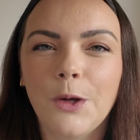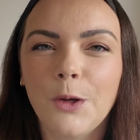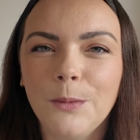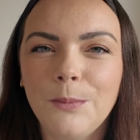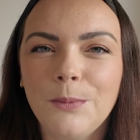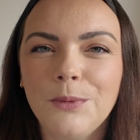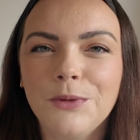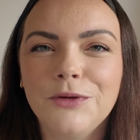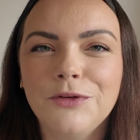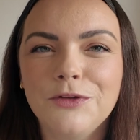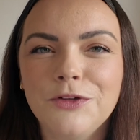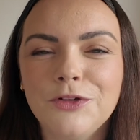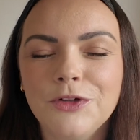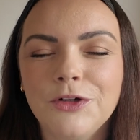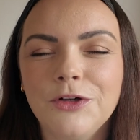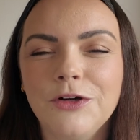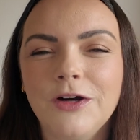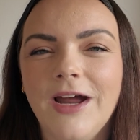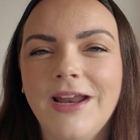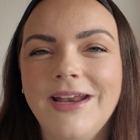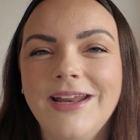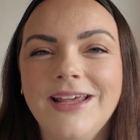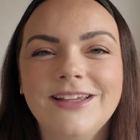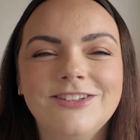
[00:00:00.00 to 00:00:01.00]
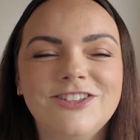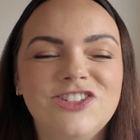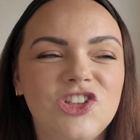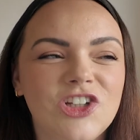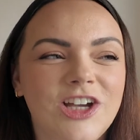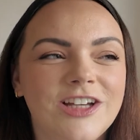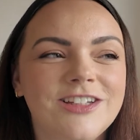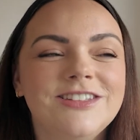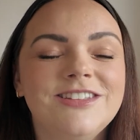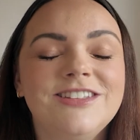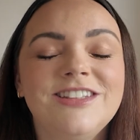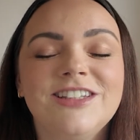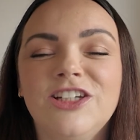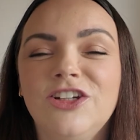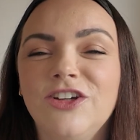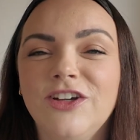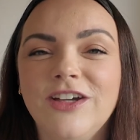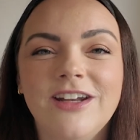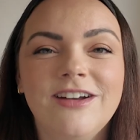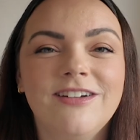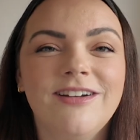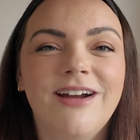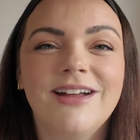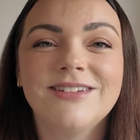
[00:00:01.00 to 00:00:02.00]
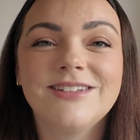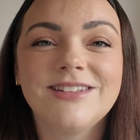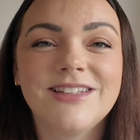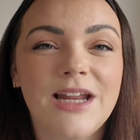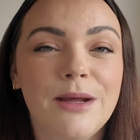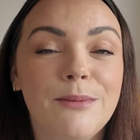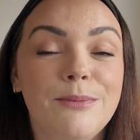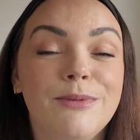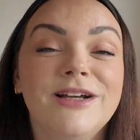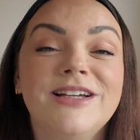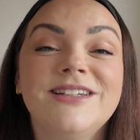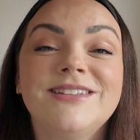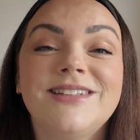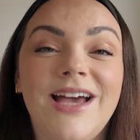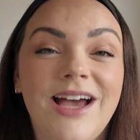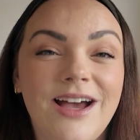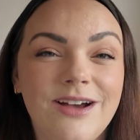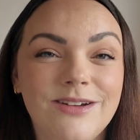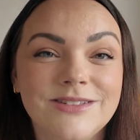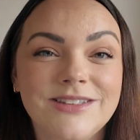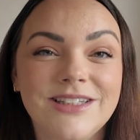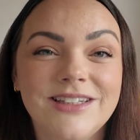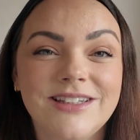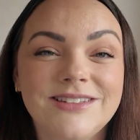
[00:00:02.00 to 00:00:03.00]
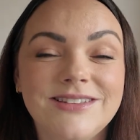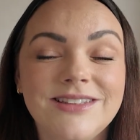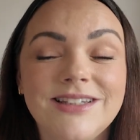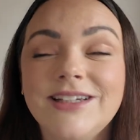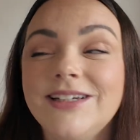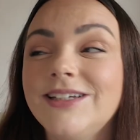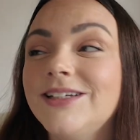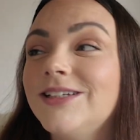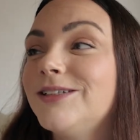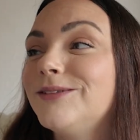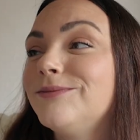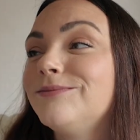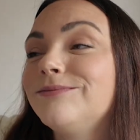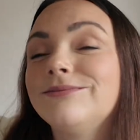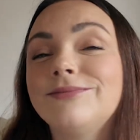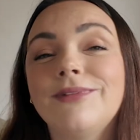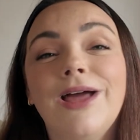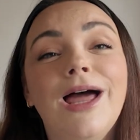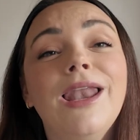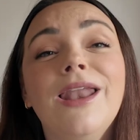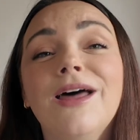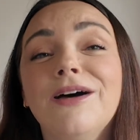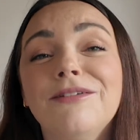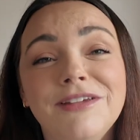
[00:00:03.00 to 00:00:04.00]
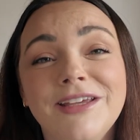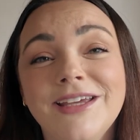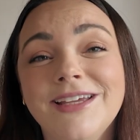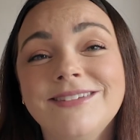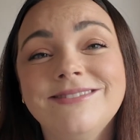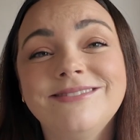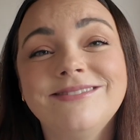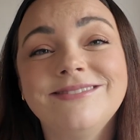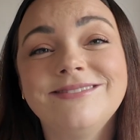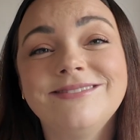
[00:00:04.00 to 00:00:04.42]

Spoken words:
Open Door, and it's just looking around celebrities' houses. I love it.